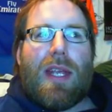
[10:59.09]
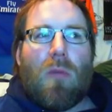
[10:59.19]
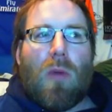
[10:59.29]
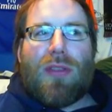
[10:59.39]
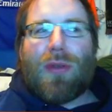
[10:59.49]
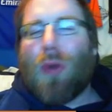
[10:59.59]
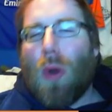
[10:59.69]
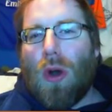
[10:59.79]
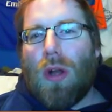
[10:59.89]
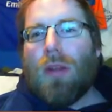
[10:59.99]
with a
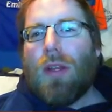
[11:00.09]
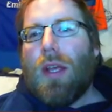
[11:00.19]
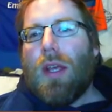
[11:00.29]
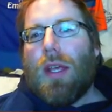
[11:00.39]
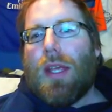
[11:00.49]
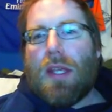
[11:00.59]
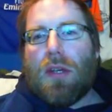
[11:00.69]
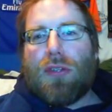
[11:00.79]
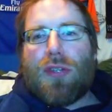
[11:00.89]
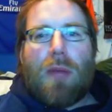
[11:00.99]
goal,
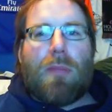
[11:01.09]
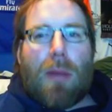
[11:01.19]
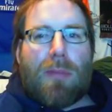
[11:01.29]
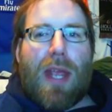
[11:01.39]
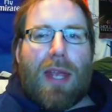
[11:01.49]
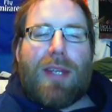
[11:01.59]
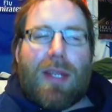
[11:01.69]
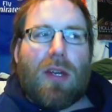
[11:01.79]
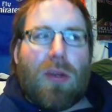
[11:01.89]
he'll jump up to eighteen to